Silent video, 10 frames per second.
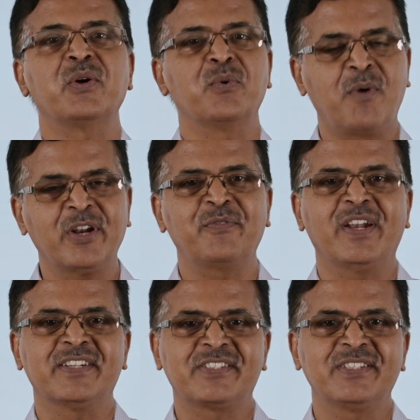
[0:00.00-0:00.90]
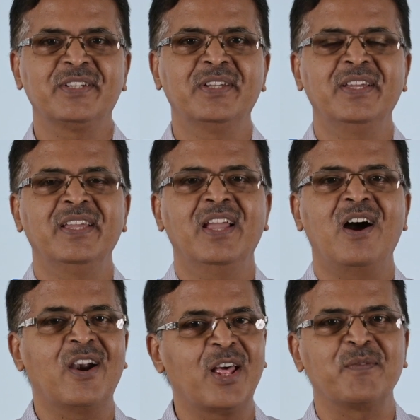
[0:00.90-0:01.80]
Good morning friends.
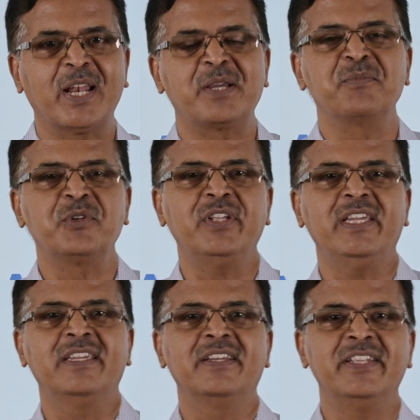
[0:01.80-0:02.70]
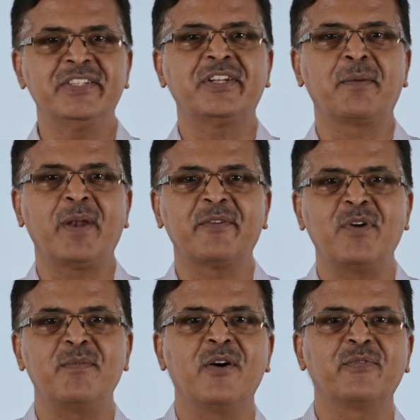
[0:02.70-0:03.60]
All are welcome to the digital
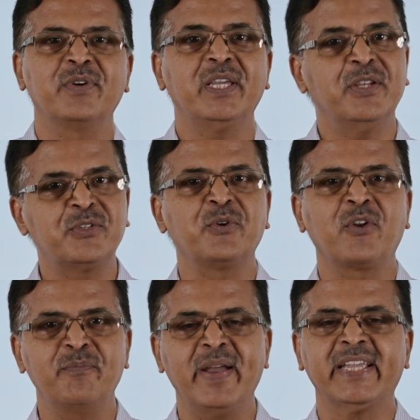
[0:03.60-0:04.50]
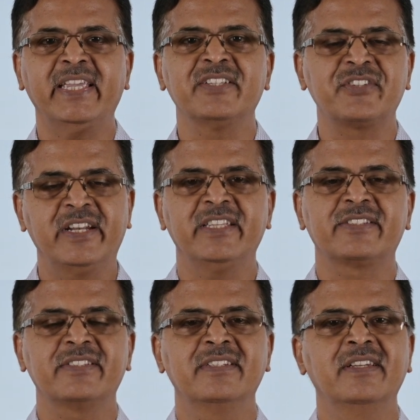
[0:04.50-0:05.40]
platform of Institute of Banking
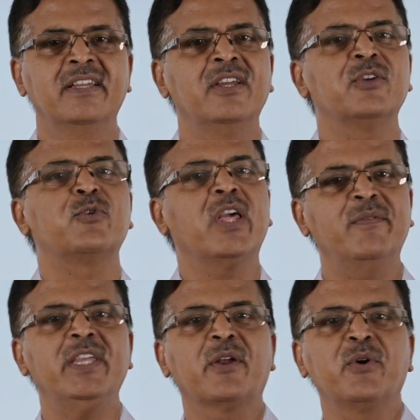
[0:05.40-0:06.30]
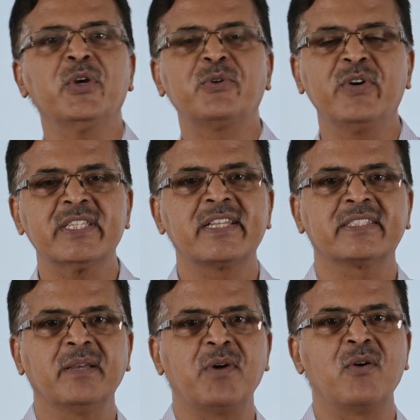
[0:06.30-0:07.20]
Studies. Today we are going to
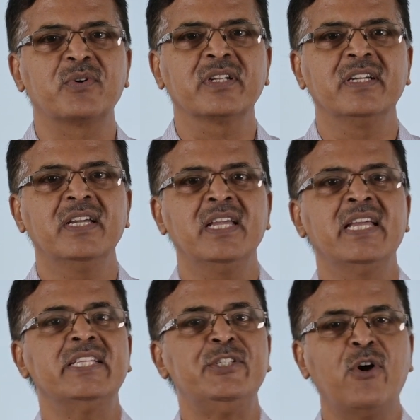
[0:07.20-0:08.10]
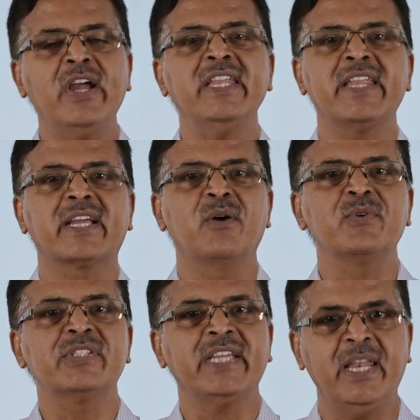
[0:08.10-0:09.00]
discuss about joint
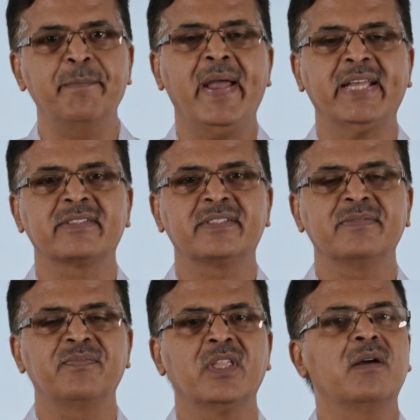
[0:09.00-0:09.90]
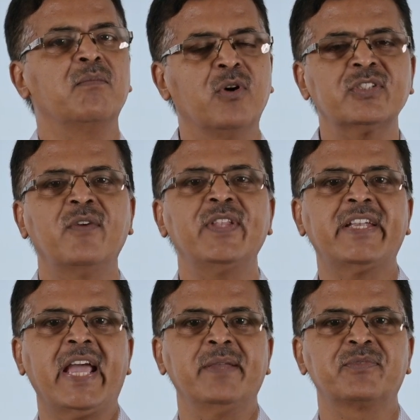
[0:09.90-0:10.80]
accounts in banks. Most of the
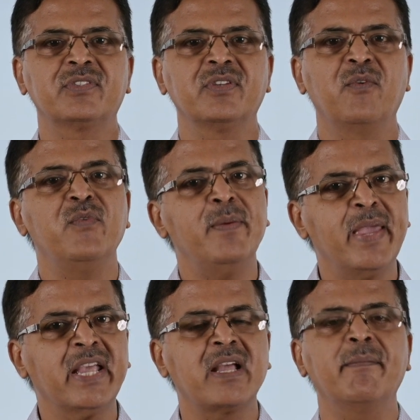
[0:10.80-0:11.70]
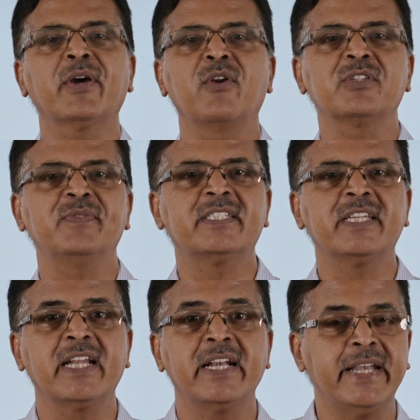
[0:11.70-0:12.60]
times we may come across with
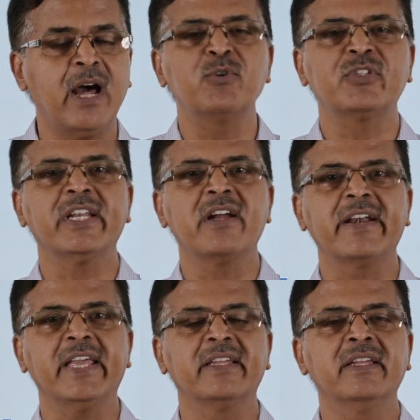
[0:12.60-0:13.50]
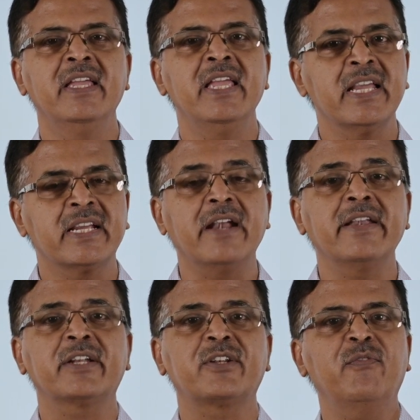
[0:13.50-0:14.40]
certain doubts regarding
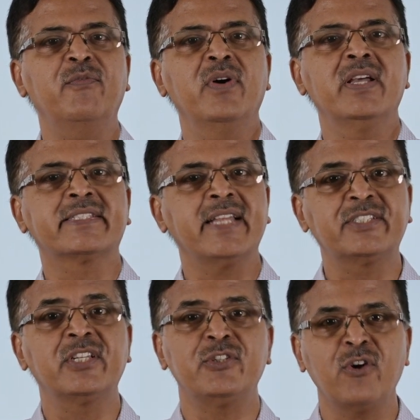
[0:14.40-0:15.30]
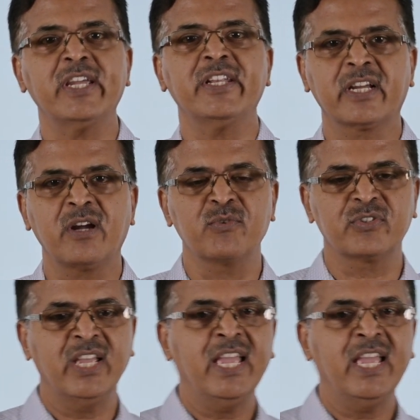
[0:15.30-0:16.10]
conduct of such joint accounts.